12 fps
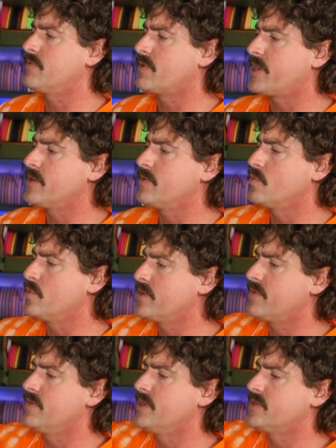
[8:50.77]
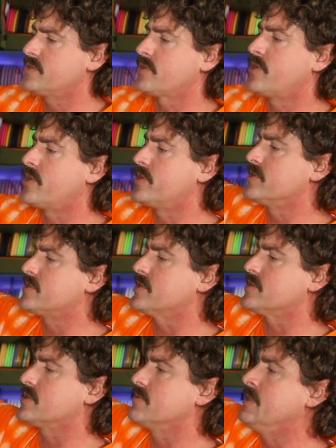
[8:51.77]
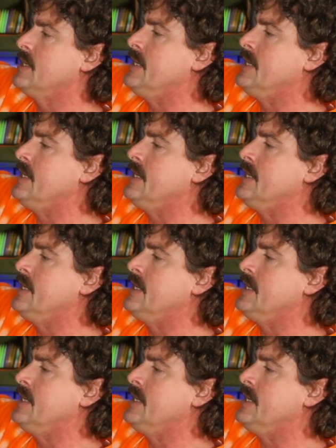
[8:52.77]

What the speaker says: right with this harness system.